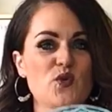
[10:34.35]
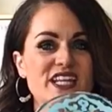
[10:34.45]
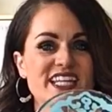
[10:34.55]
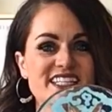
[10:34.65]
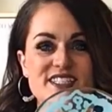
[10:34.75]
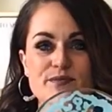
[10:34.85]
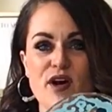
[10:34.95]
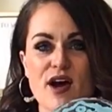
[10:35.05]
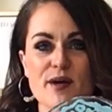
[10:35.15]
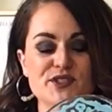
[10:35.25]
we need it to
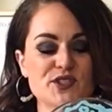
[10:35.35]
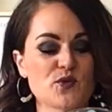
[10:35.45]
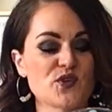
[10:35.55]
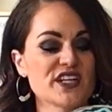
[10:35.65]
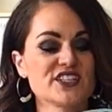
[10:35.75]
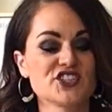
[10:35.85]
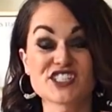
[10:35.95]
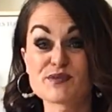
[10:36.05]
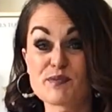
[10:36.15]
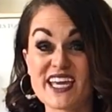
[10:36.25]
pop, so we're gonna
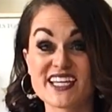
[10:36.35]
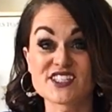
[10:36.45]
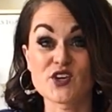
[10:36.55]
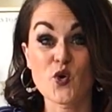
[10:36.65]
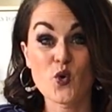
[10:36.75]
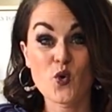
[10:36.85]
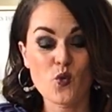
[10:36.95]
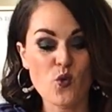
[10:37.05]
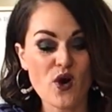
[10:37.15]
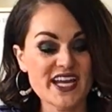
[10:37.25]
just paint
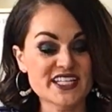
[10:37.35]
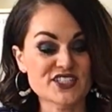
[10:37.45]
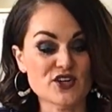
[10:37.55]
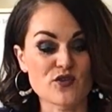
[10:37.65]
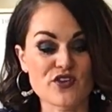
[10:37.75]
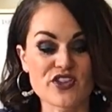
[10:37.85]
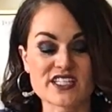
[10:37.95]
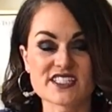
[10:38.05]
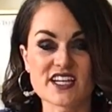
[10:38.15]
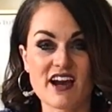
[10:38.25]
white over the
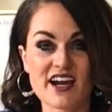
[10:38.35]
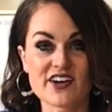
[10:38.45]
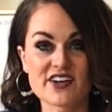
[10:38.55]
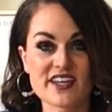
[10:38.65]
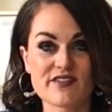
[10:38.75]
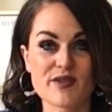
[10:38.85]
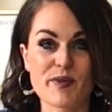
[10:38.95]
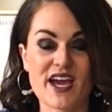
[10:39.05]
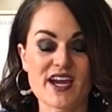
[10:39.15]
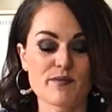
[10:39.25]
entirety of the
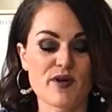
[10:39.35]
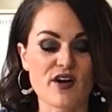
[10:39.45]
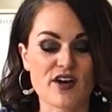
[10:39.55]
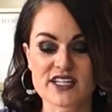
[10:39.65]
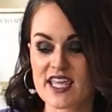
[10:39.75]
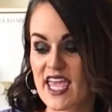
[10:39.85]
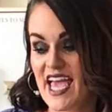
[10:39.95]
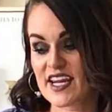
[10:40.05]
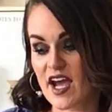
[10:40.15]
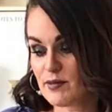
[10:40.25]
back part.
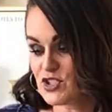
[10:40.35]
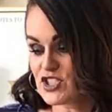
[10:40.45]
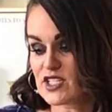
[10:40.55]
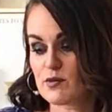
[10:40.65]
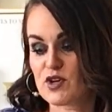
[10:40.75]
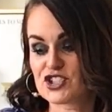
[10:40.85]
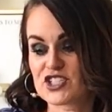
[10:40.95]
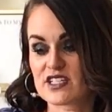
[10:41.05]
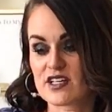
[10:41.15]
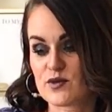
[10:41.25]
And I'm just gonna brush
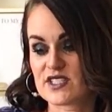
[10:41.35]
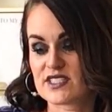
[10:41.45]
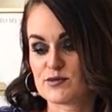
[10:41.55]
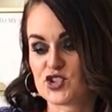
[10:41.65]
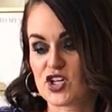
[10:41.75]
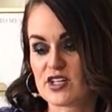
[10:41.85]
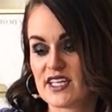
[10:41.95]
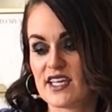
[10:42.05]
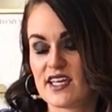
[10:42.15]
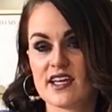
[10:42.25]
this on with some
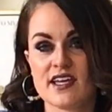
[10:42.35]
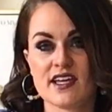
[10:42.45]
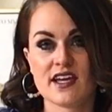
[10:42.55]
chalky